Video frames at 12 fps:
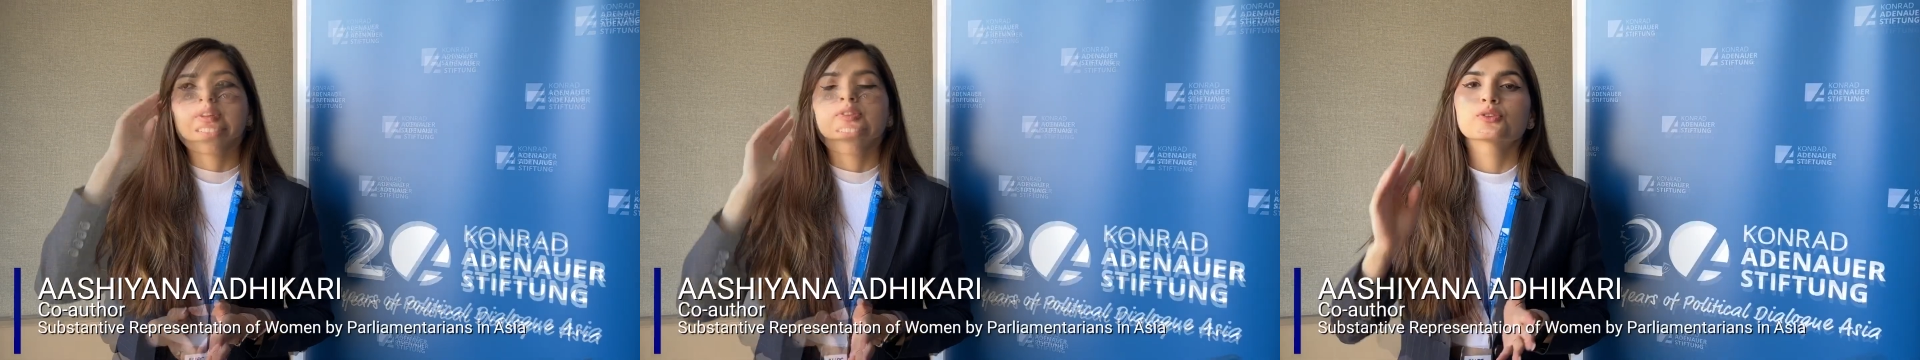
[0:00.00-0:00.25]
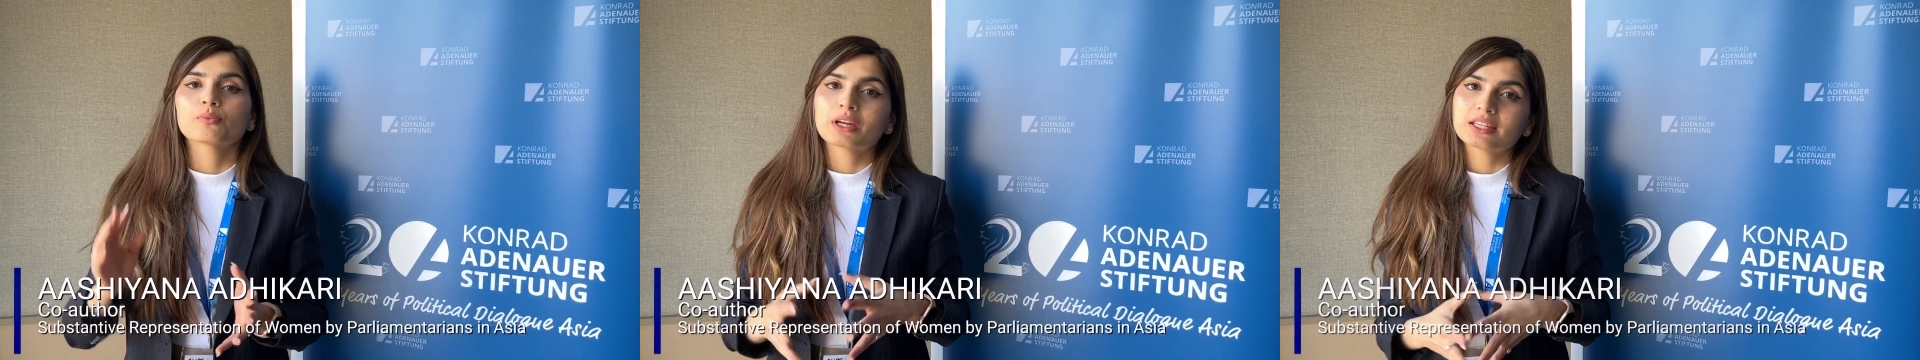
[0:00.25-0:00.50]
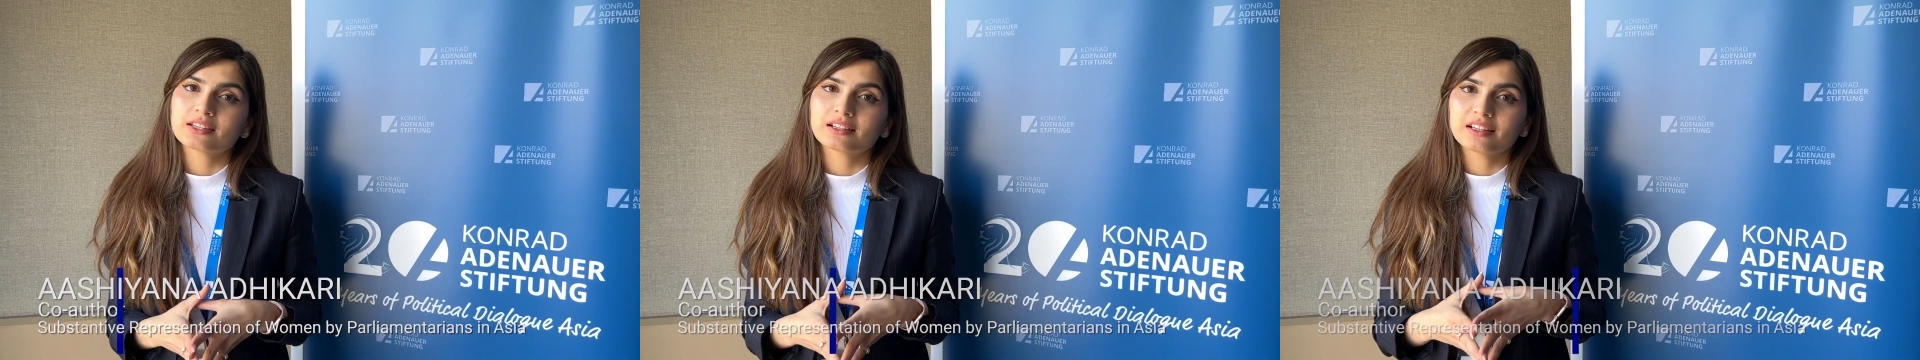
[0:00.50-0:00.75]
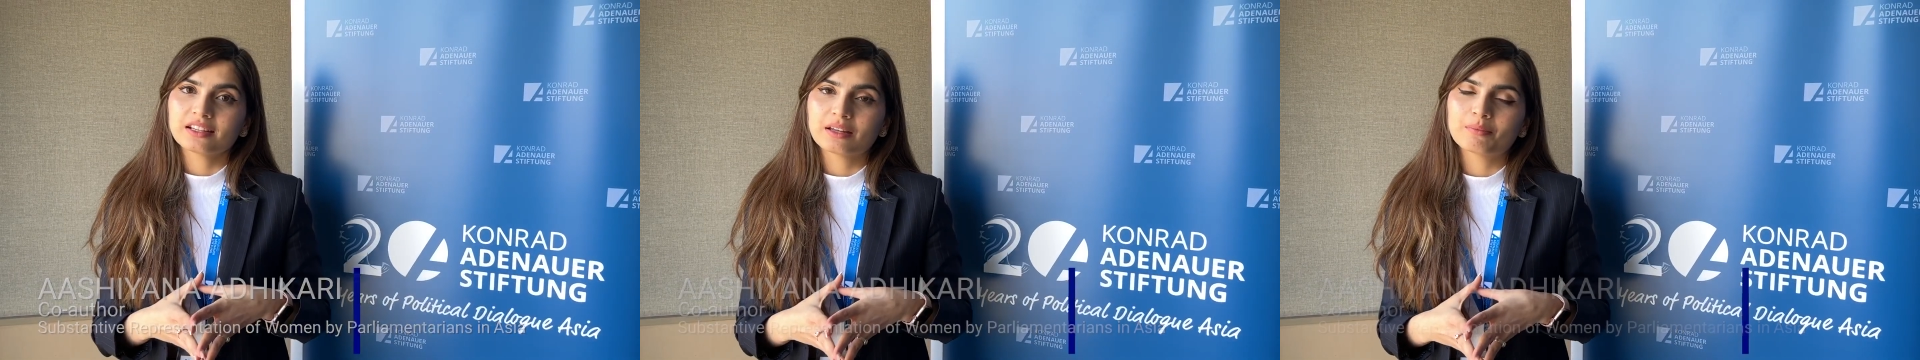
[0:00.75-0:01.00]
So
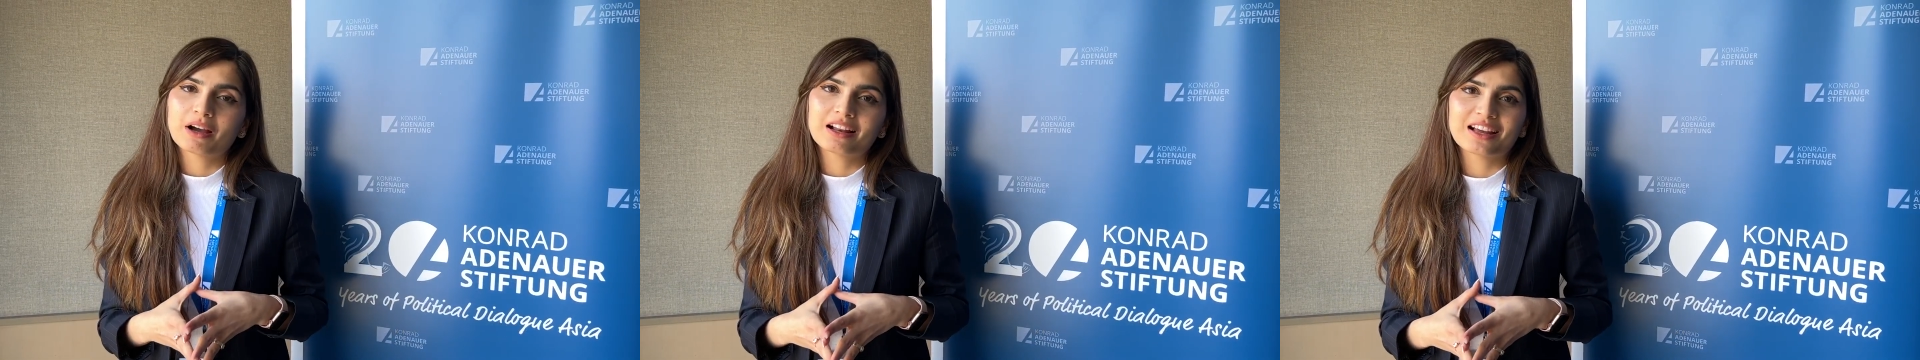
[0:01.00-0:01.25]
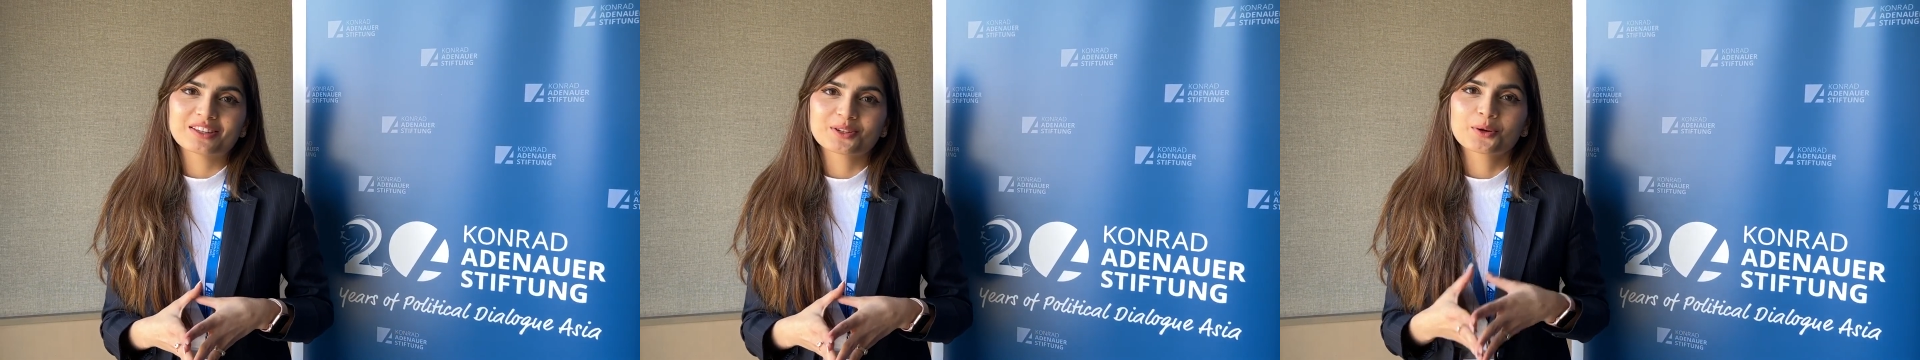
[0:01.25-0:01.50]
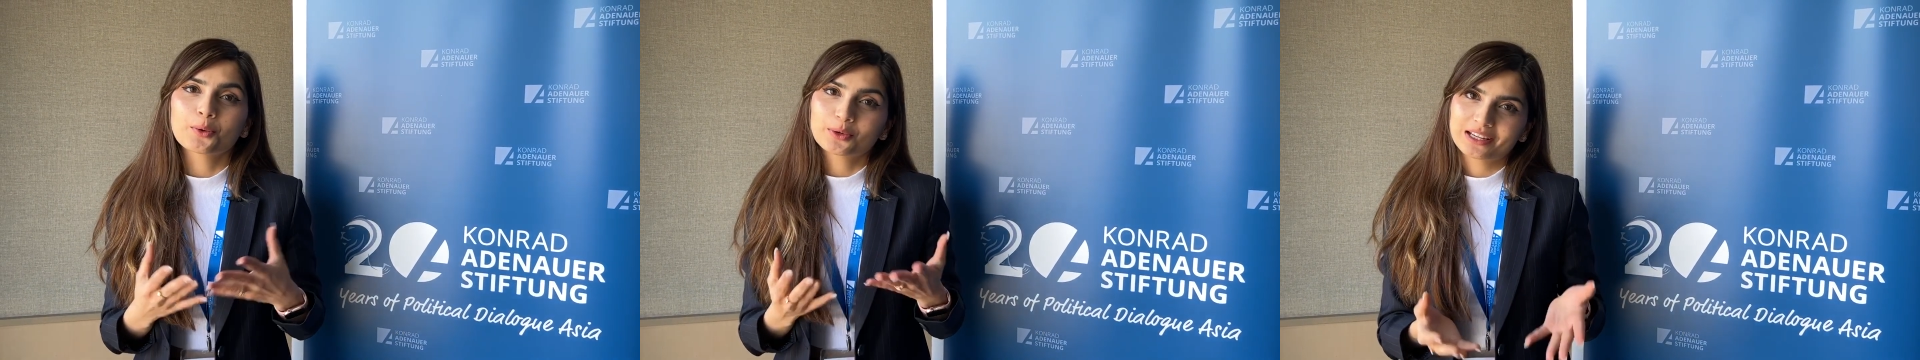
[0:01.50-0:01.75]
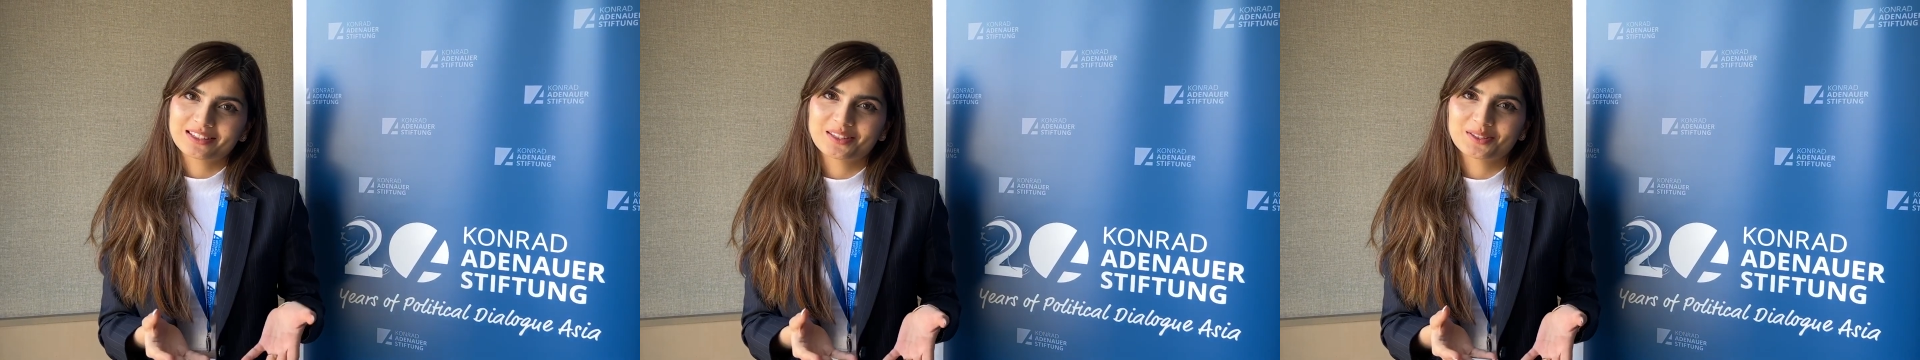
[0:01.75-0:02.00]
basically Nepal has a
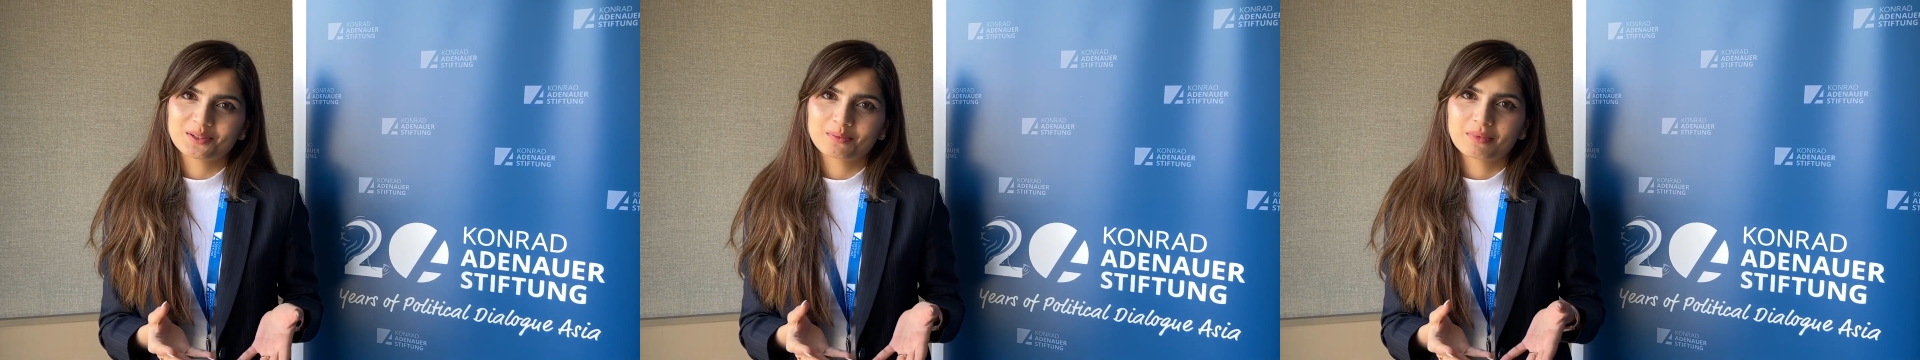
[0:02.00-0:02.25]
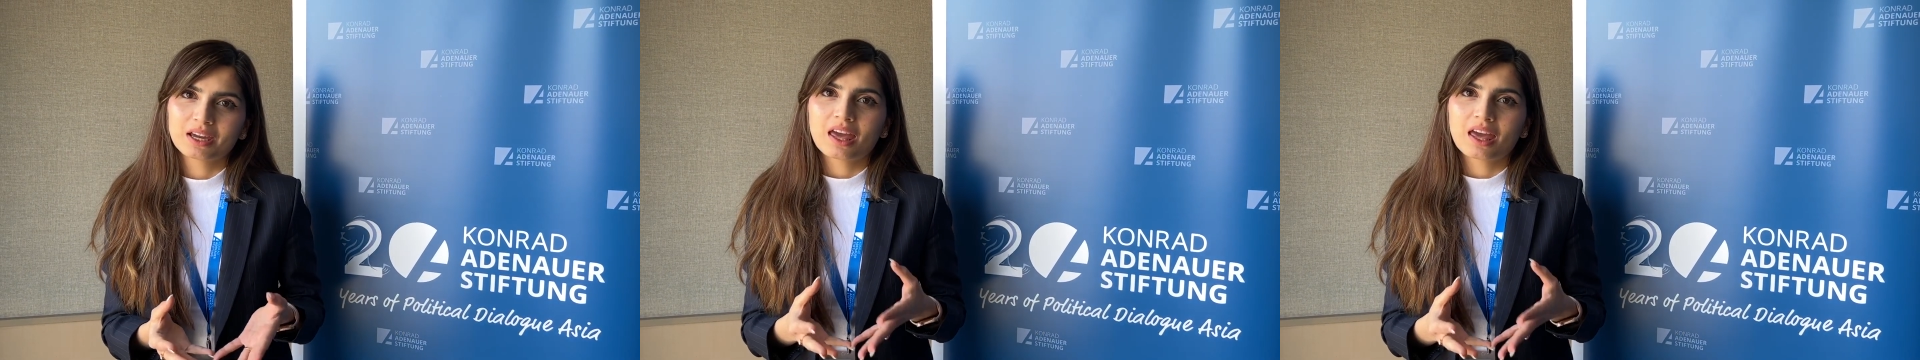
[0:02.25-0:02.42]
quota system.